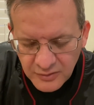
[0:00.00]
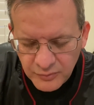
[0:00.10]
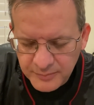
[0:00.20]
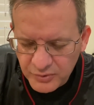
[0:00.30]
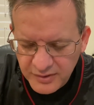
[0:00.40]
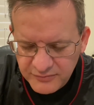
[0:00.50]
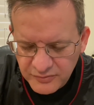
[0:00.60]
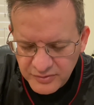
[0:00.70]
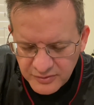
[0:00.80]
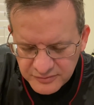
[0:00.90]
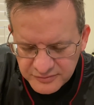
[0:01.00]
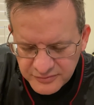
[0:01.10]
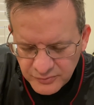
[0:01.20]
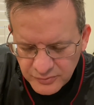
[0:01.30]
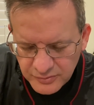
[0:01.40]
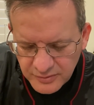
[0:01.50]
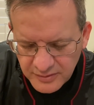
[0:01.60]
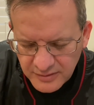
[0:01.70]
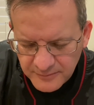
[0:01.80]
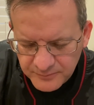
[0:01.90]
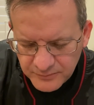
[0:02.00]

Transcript: We pray for those who are, uh,